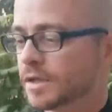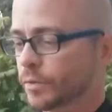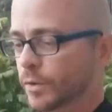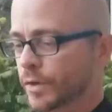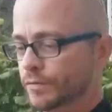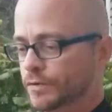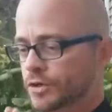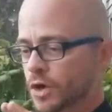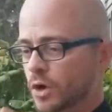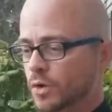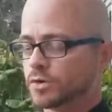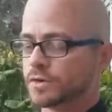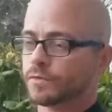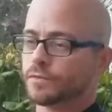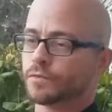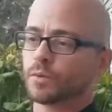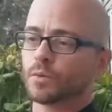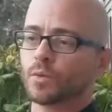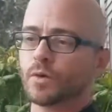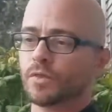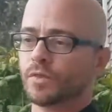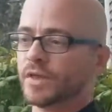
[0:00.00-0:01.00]
that we've chosen
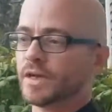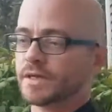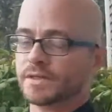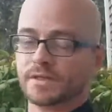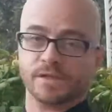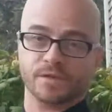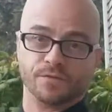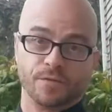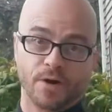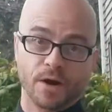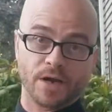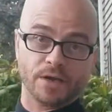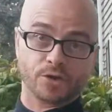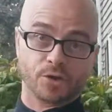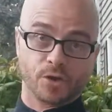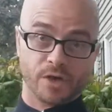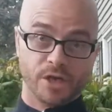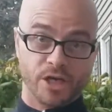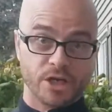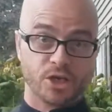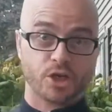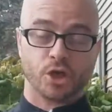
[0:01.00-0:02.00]
for this is very
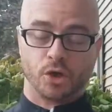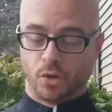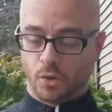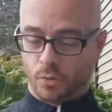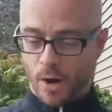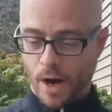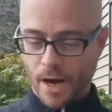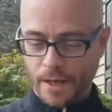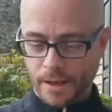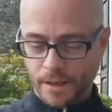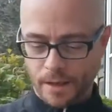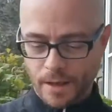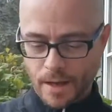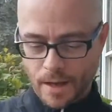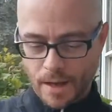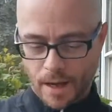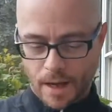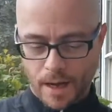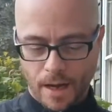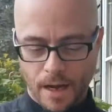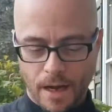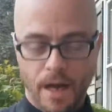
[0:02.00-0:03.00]
traditional, right?
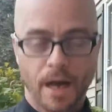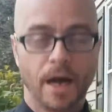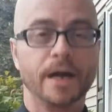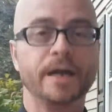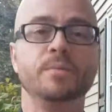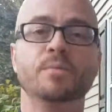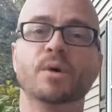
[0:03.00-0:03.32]
Honey